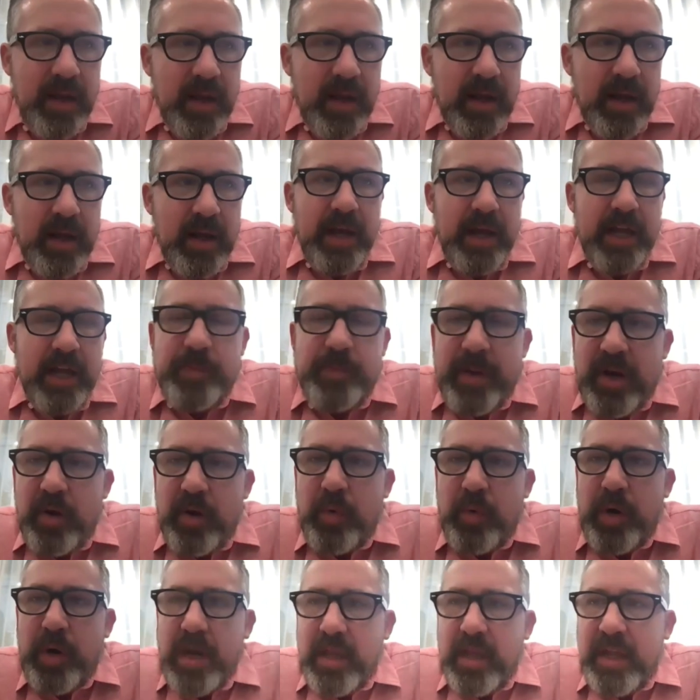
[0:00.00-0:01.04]
it's been a
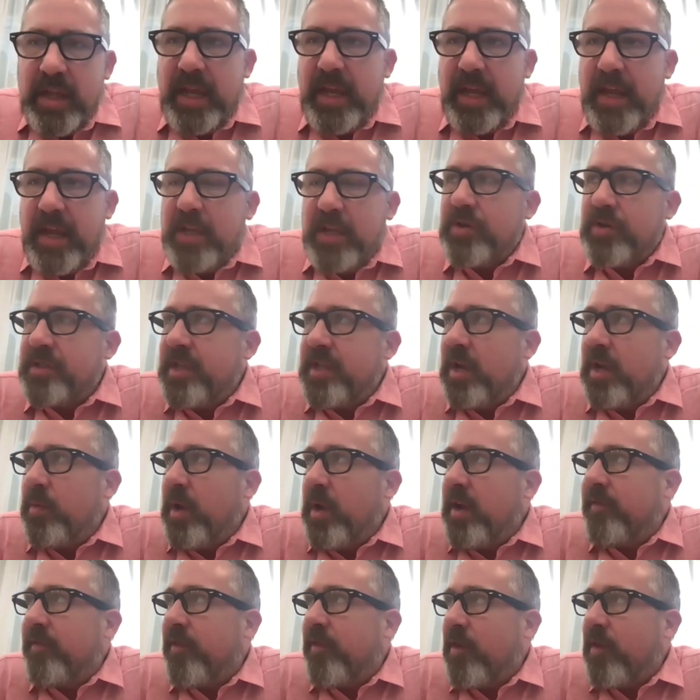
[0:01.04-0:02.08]
really interesting
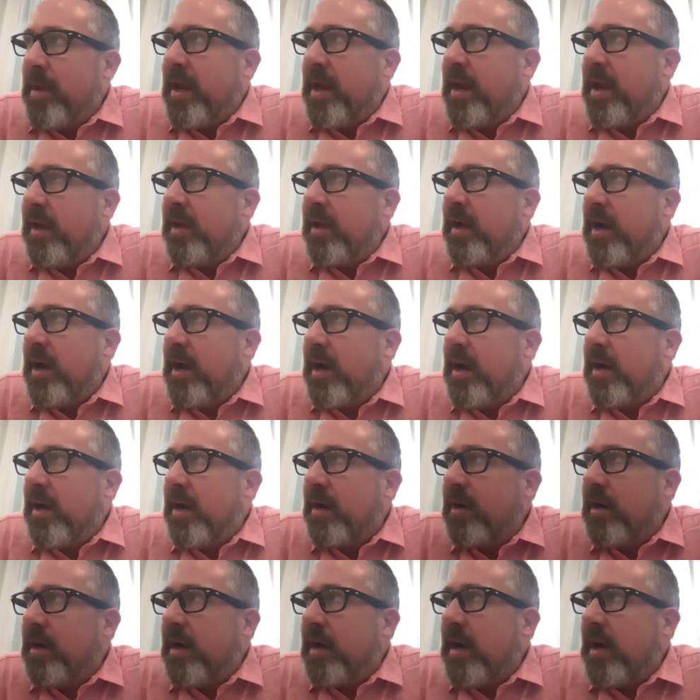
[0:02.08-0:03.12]
week for me.
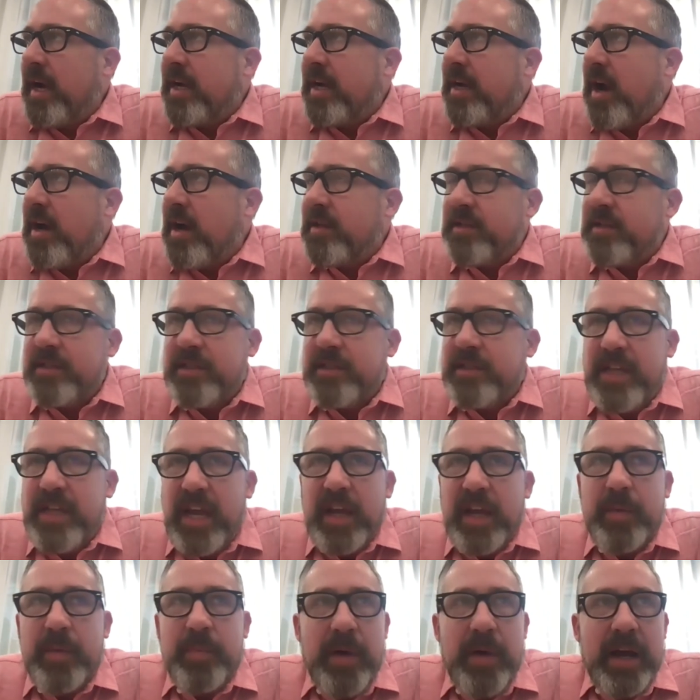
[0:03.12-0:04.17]
Uh, I got
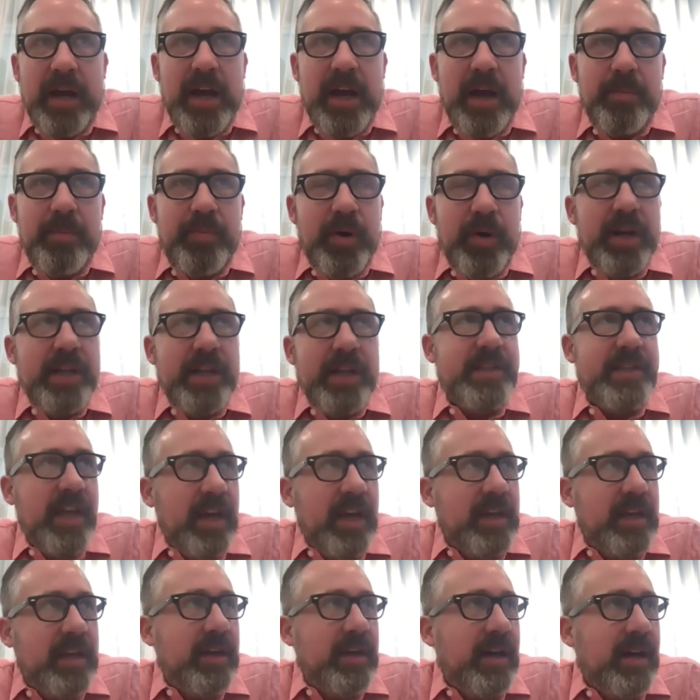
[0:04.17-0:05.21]
sick. I got pretty
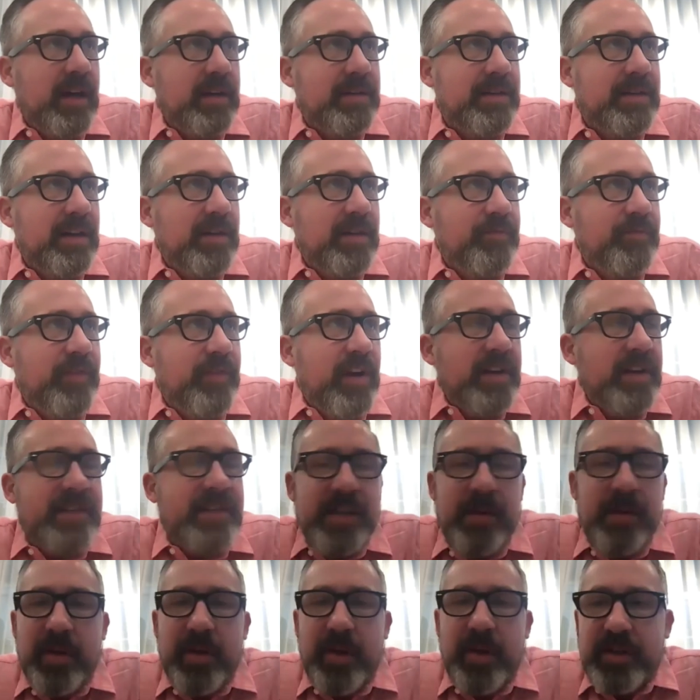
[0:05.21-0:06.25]
sick, uh, very
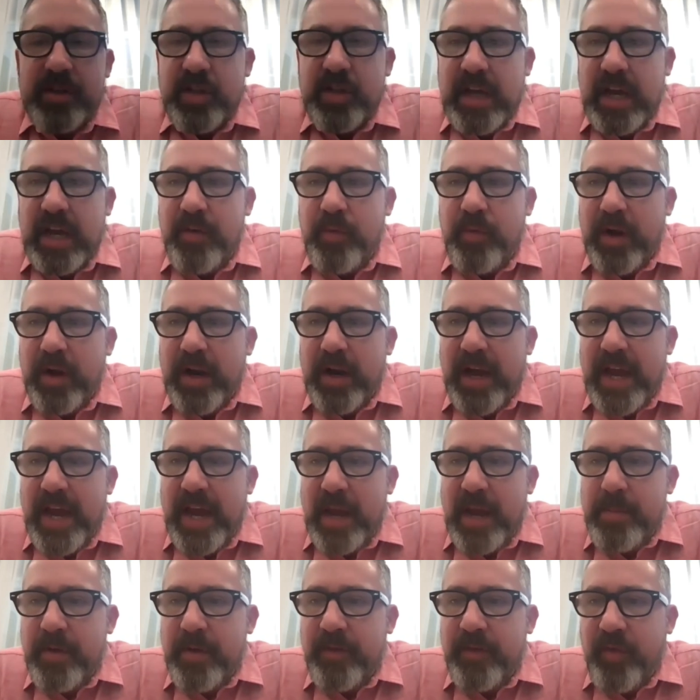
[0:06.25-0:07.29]
similar to kind of what I
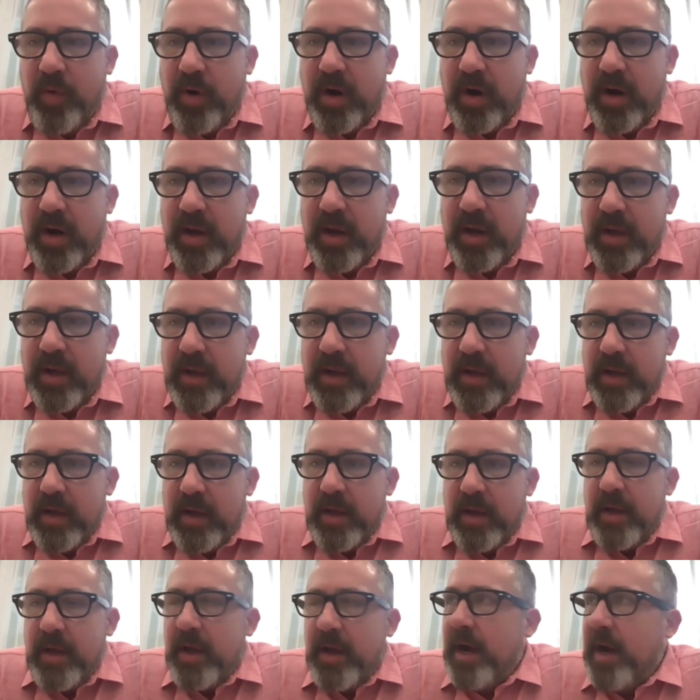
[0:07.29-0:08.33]
had before.
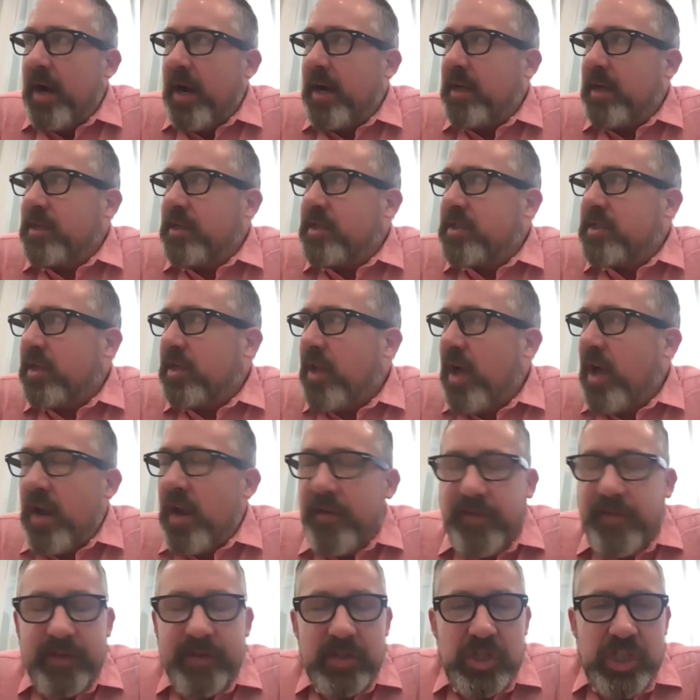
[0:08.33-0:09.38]
Uh, just a lot of
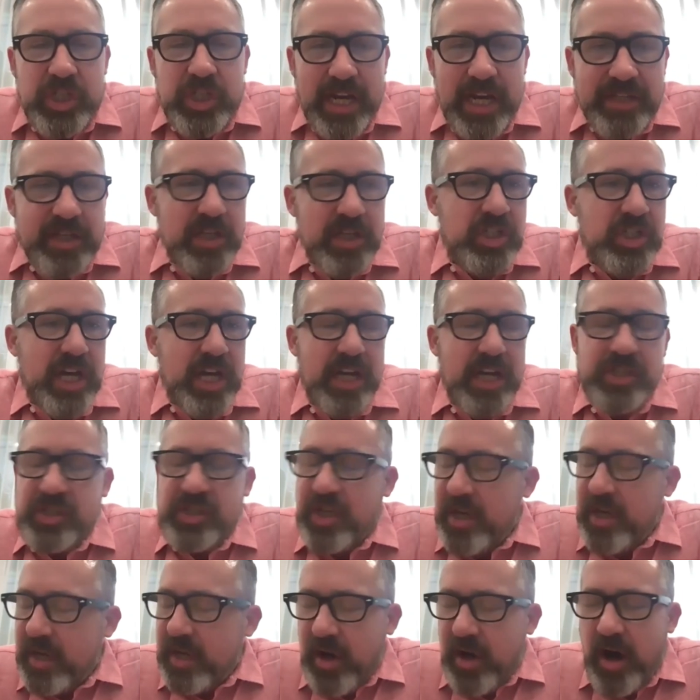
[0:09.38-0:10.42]
chest
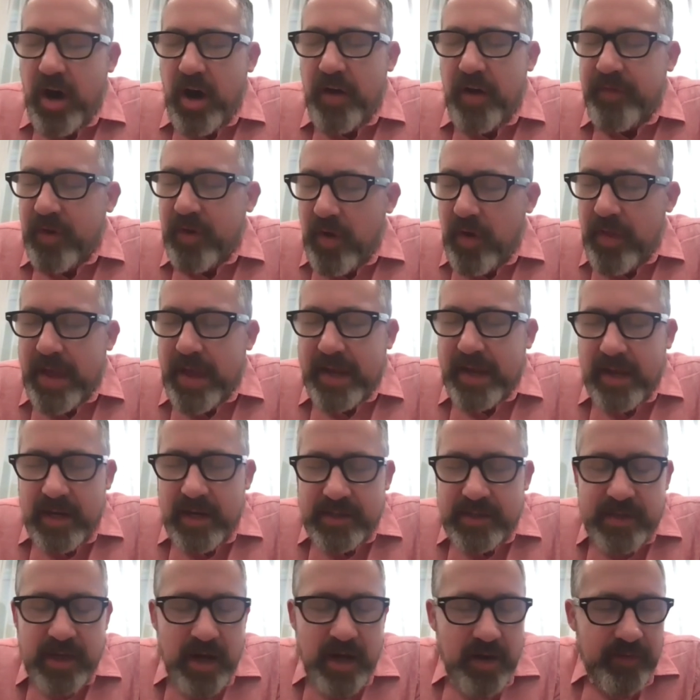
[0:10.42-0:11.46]
congestion and cough and all that kind
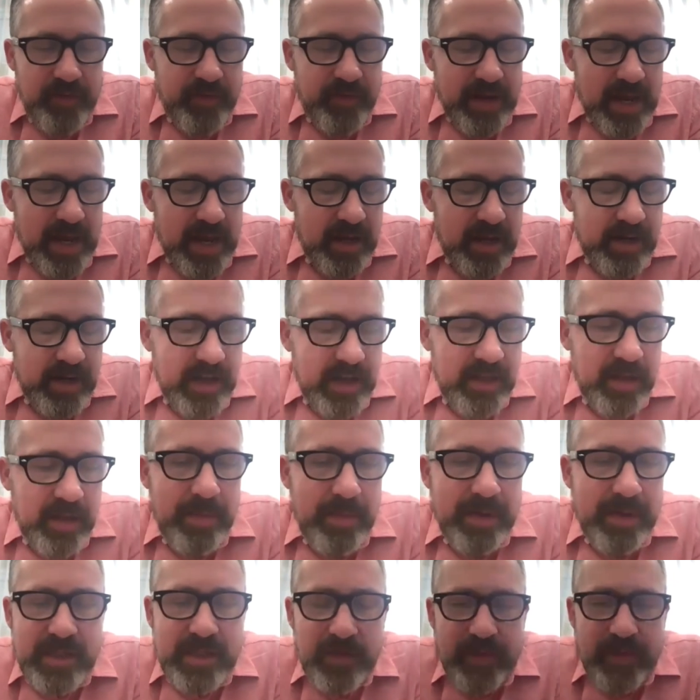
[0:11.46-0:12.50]
of stuff. And in the
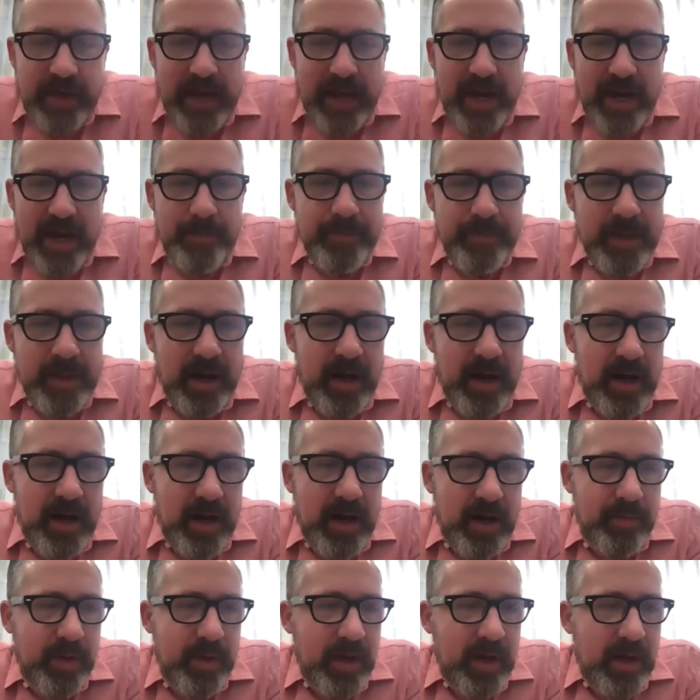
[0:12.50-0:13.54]
midst of that,
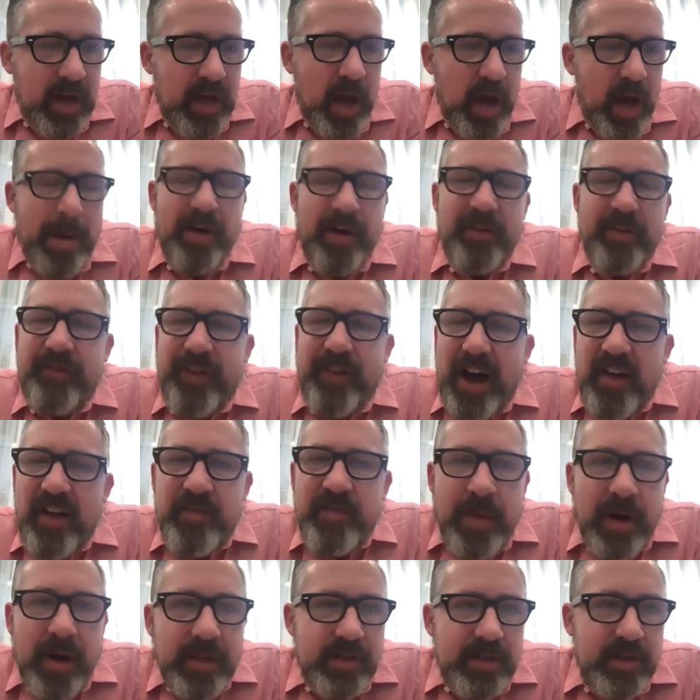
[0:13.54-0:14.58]
uh, about five
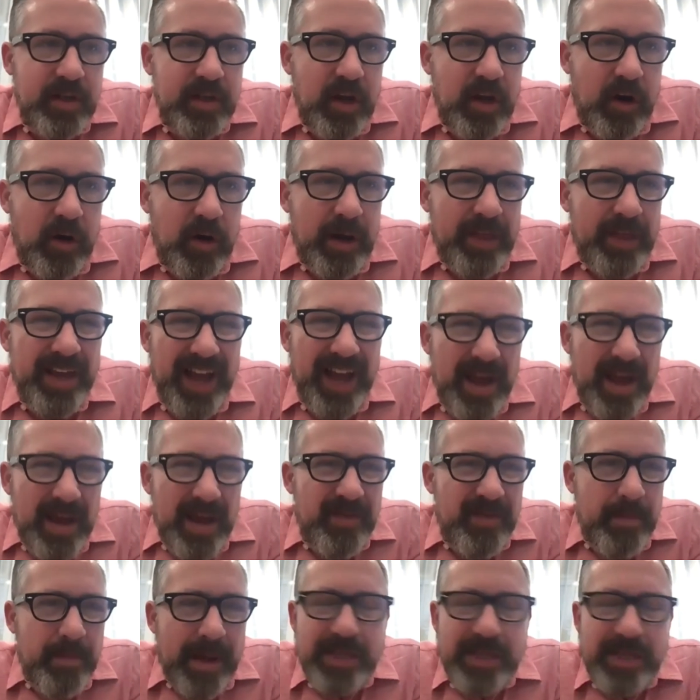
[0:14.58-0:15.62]
months ago, I think I
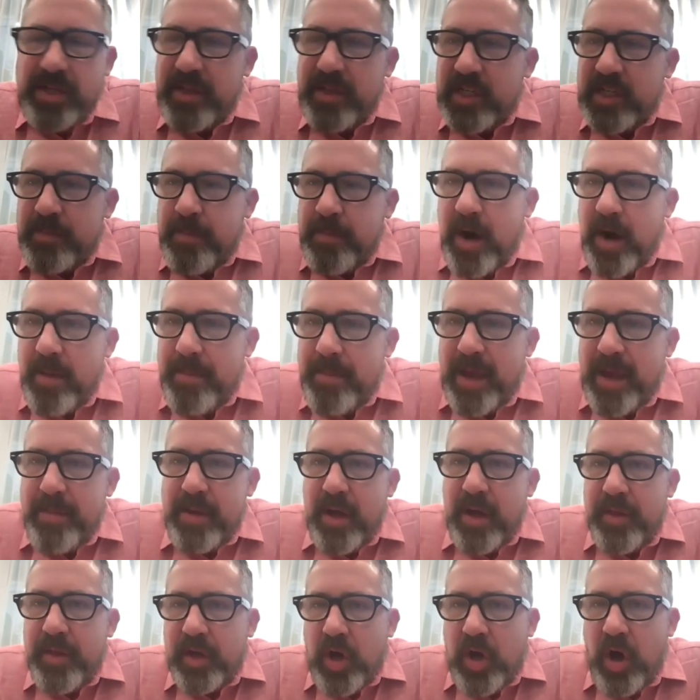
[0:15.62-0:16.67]
even mentioned this maybe
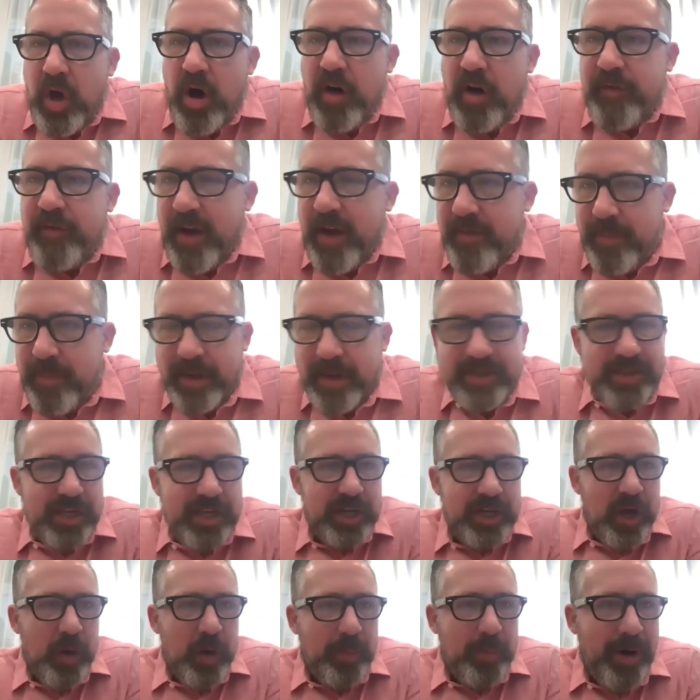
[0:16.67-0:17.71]
on the call five months
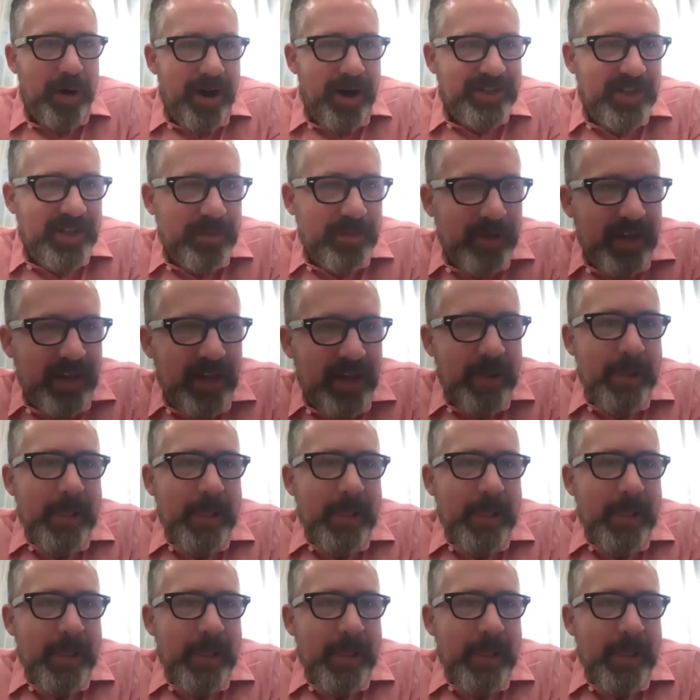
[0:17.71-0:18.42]
ago, possibly.